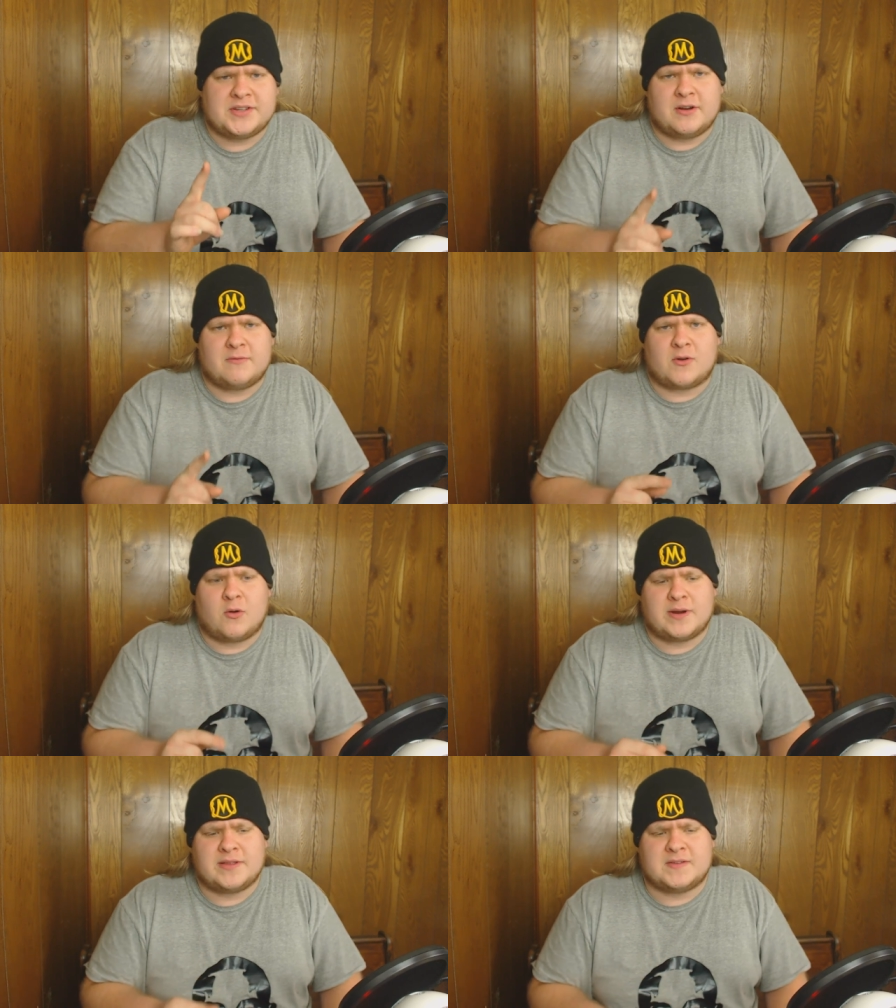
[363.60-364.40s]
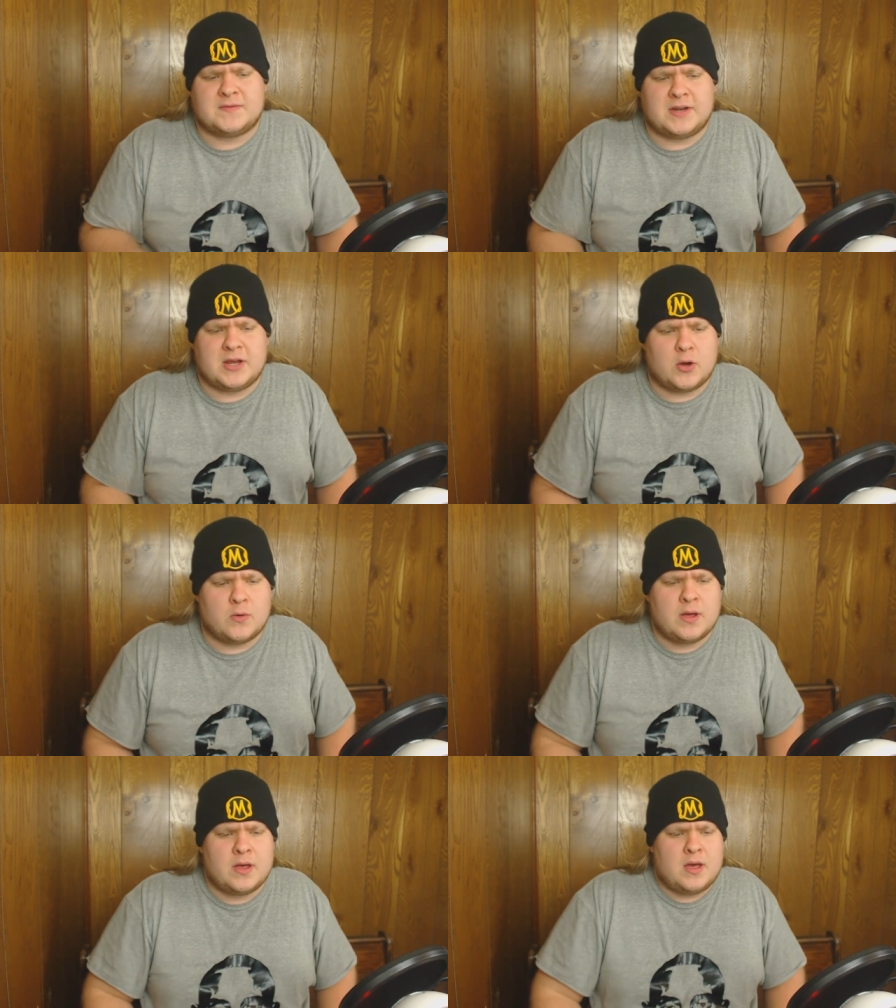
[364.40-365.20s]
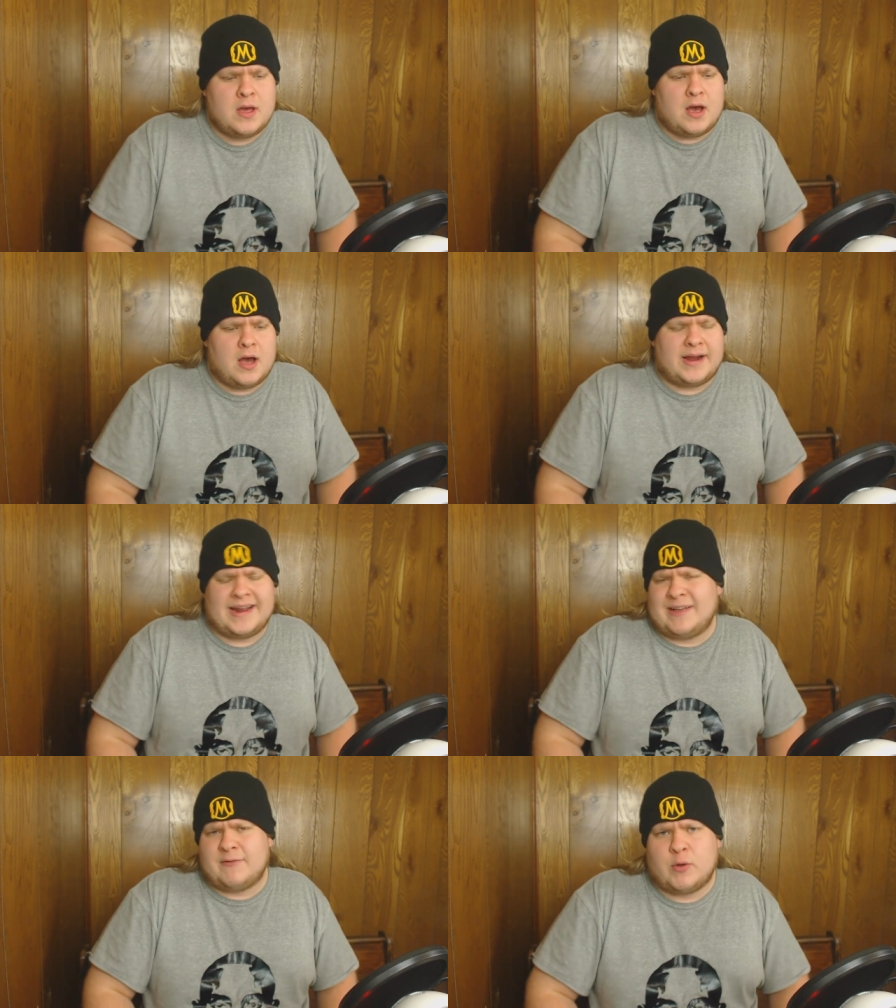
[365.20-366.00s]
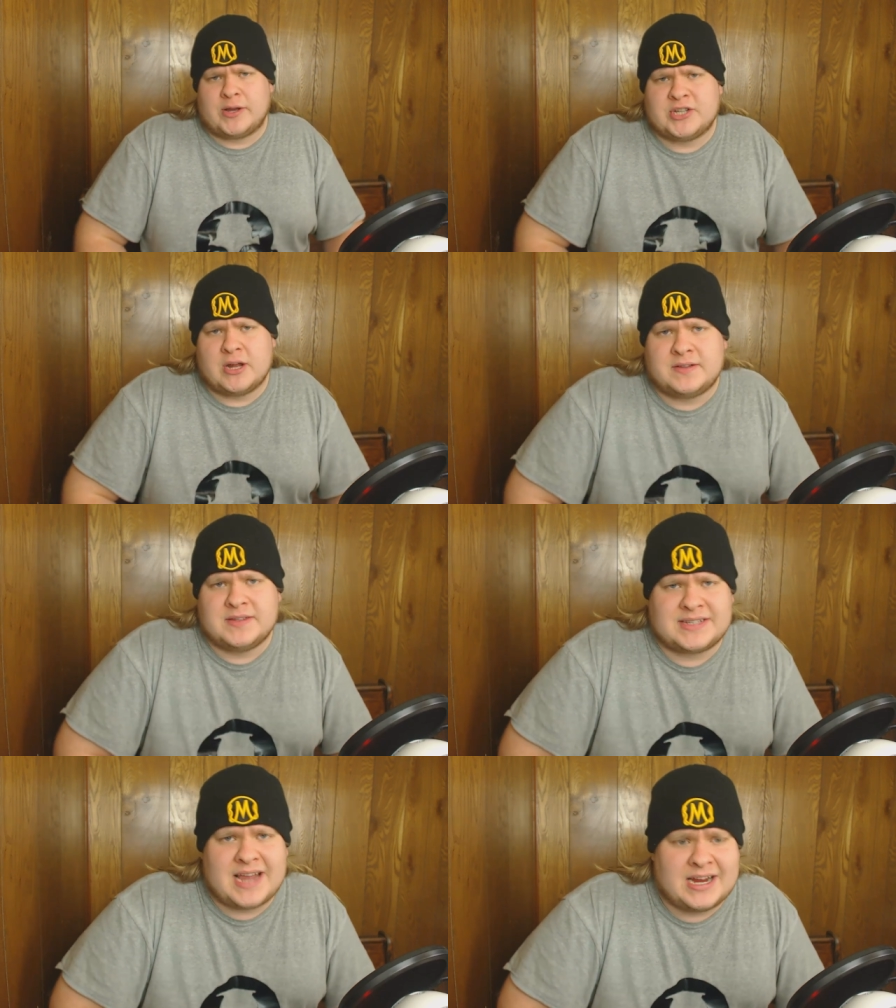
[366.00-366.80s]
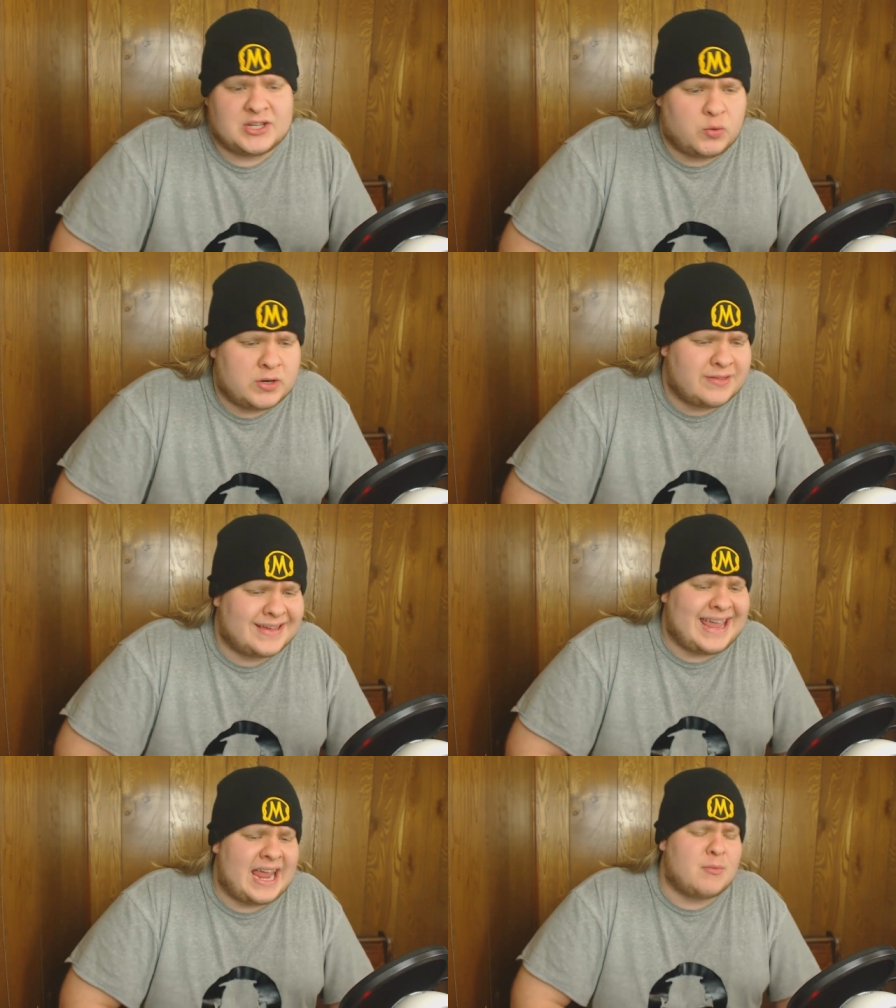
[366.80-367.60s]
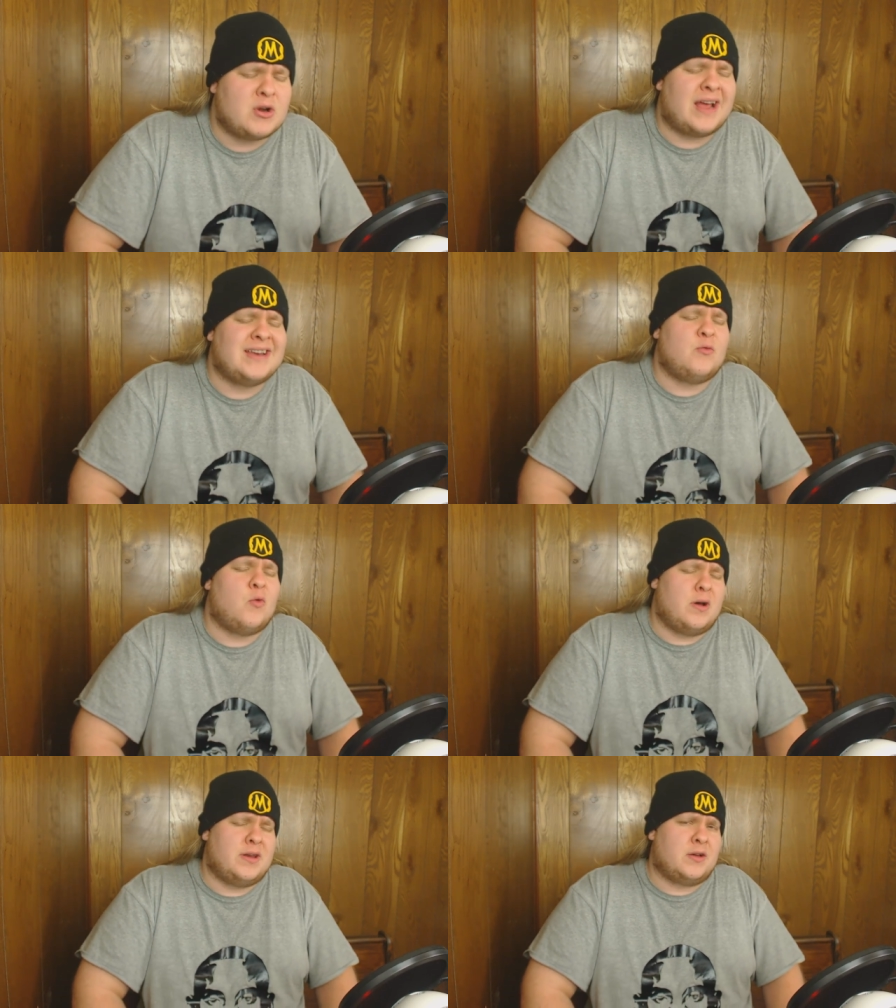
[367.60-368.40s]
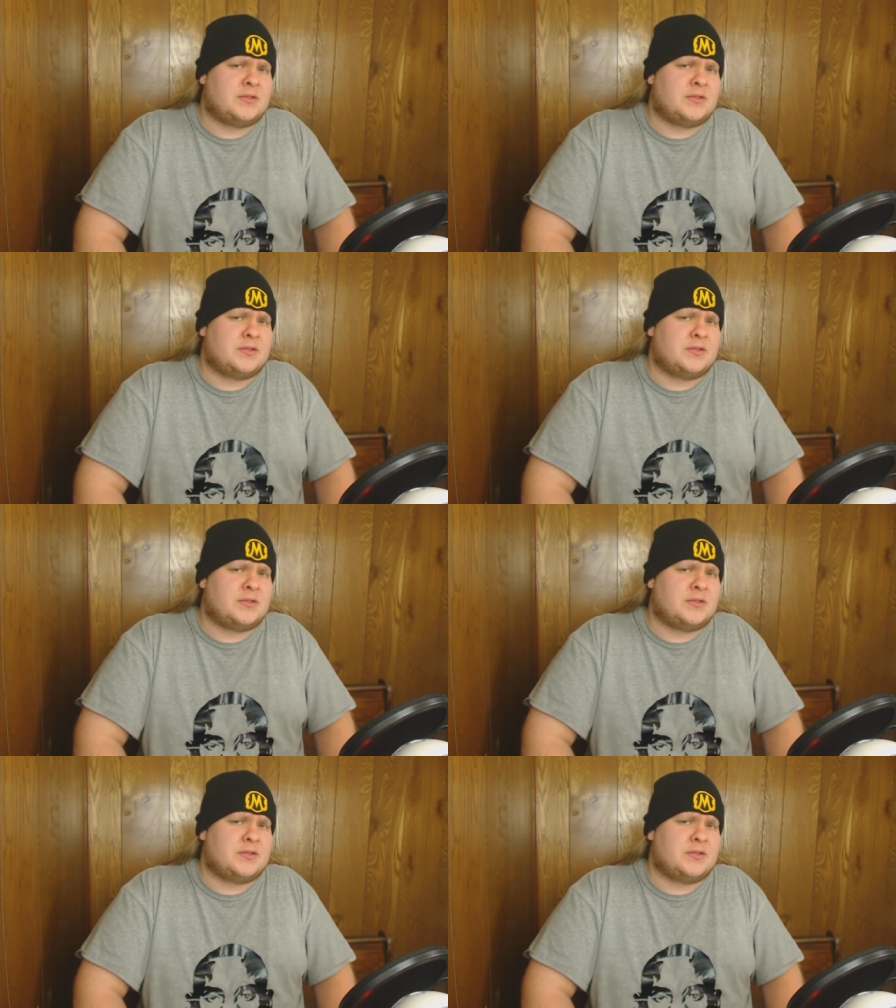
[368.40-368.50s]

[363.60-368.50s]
I started recording this video, I got to give a quick shout out to this guy on Twitter, TheGamer91.